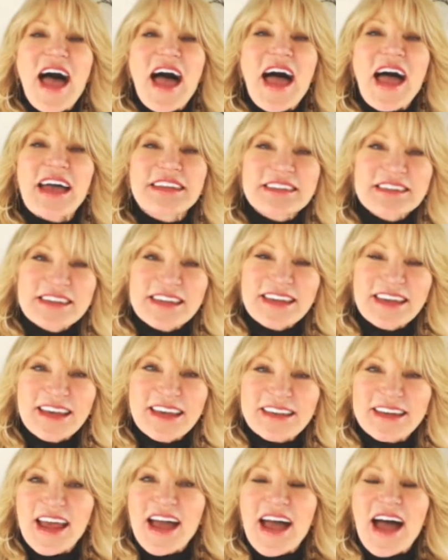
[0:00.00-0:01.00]
And
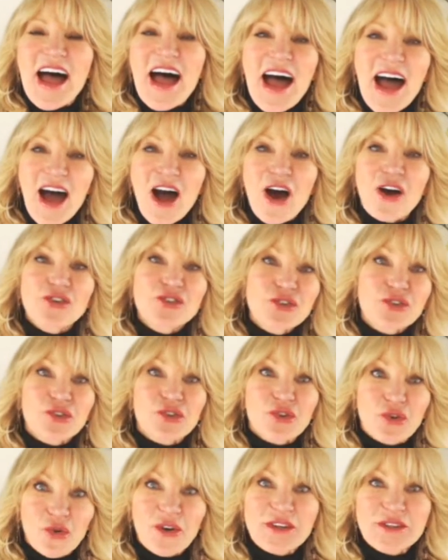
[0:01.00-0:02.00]
10, how you're
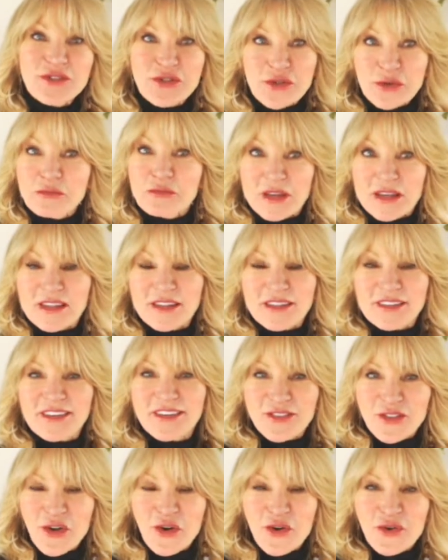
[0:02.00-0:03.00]
going to meet
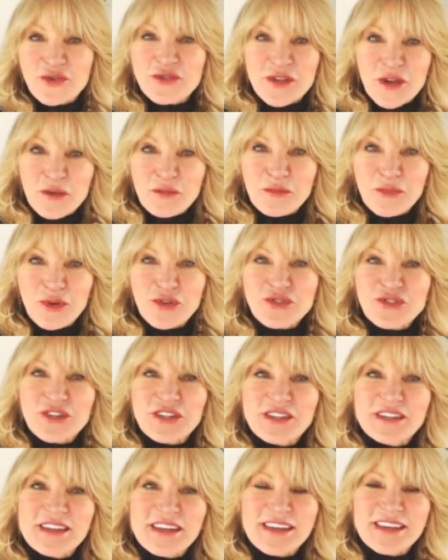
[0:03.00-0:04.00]
those
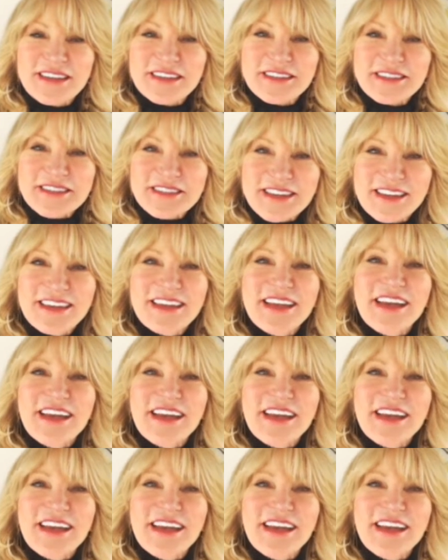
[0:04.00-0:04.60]
emerging needs.